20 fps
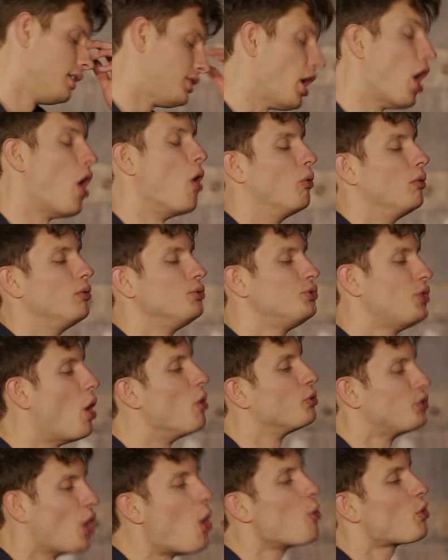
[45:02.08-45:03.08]
Don't
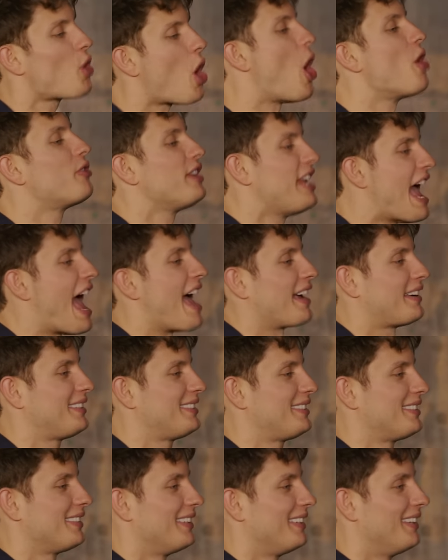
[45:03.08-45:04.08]
call the
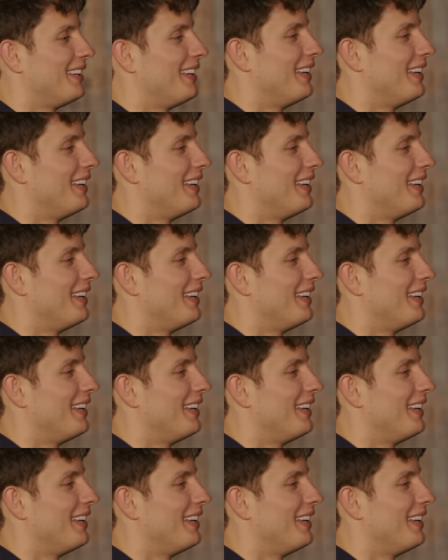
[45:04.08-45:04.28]
ex.